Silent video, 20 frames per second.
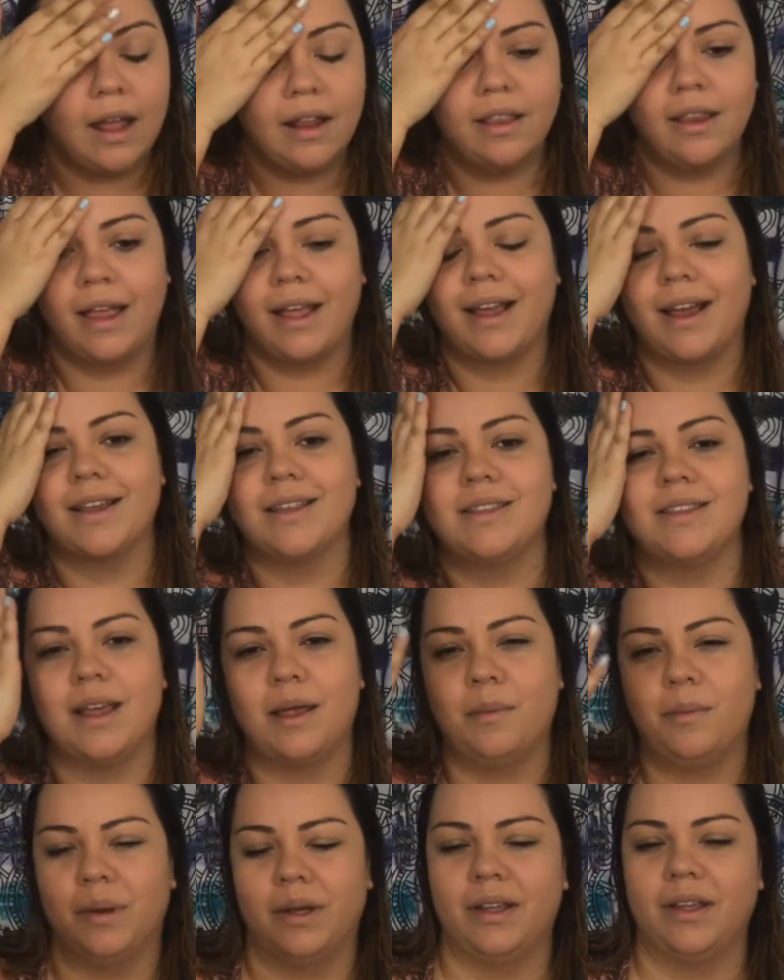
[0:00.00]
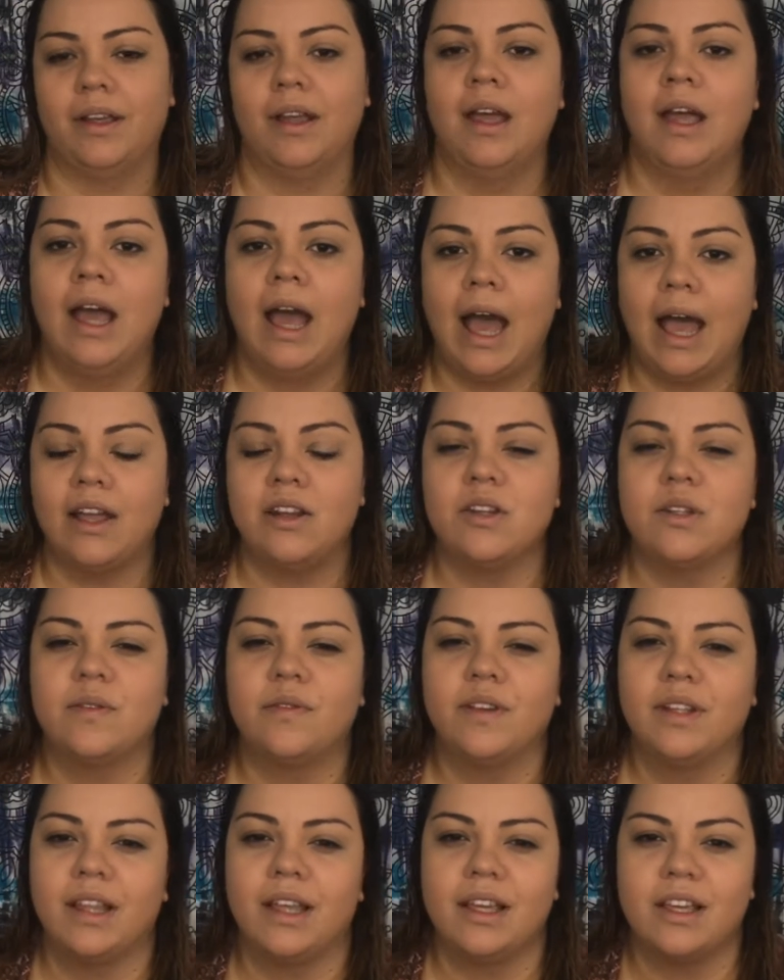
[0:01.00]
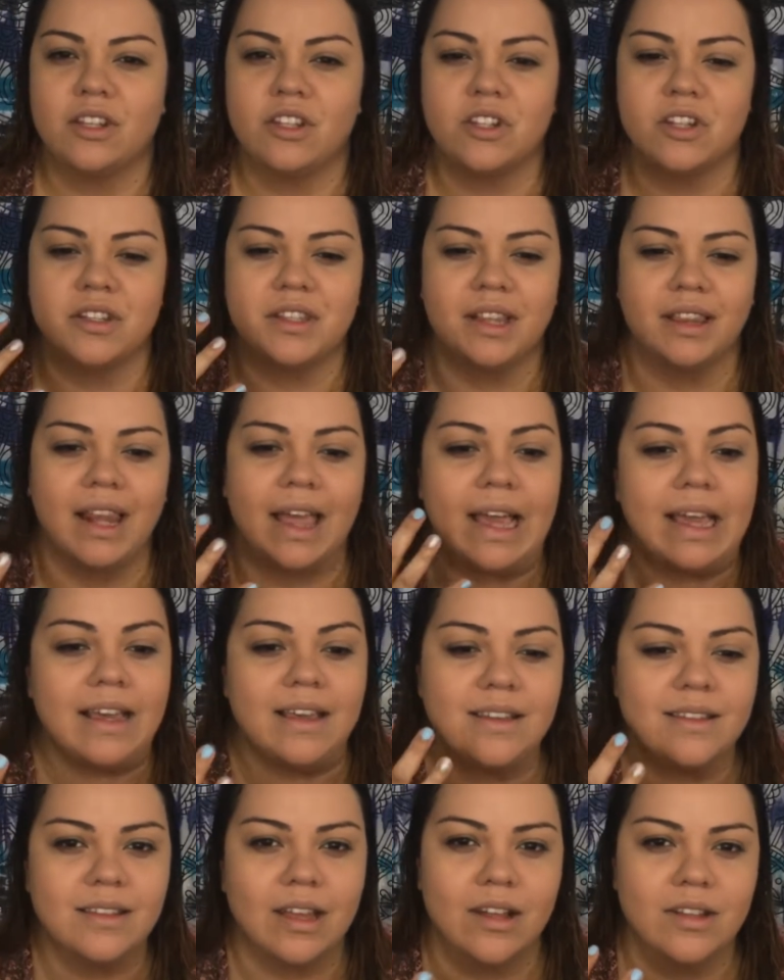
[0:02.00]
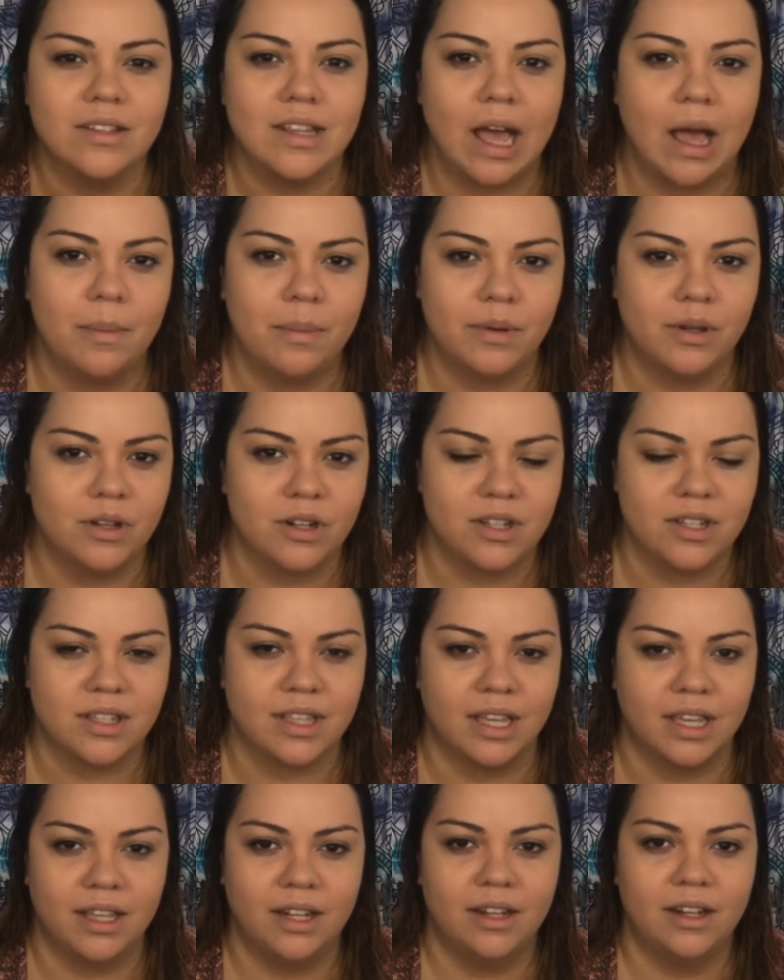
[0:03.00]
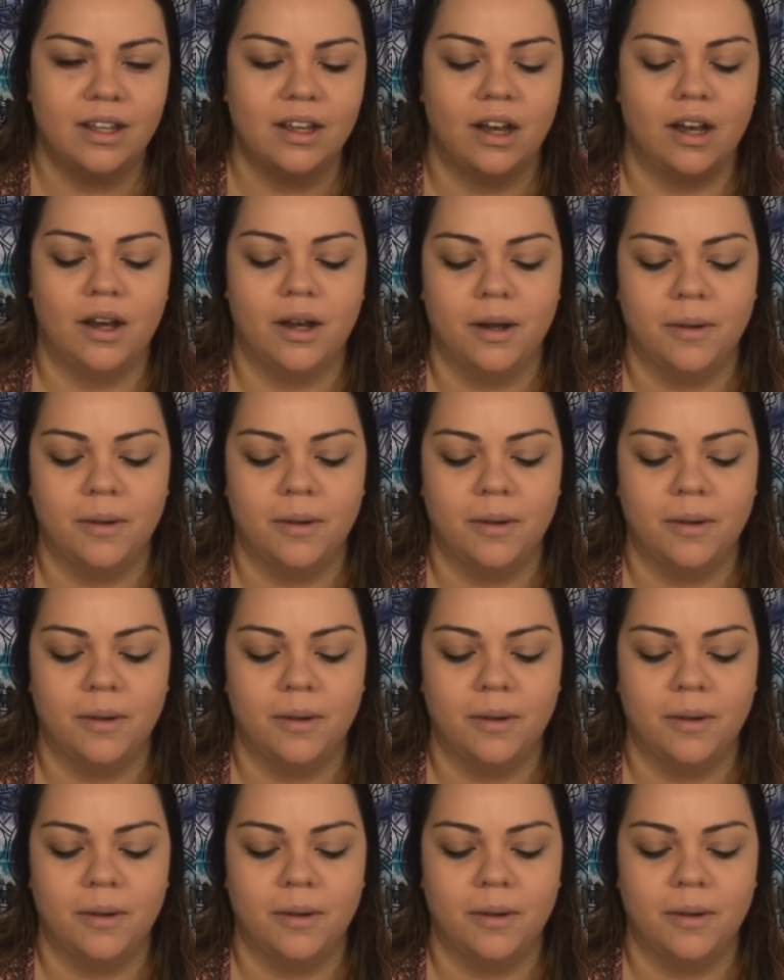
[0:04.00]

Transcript: like I said, but I just feel like it just lays on top of your skin.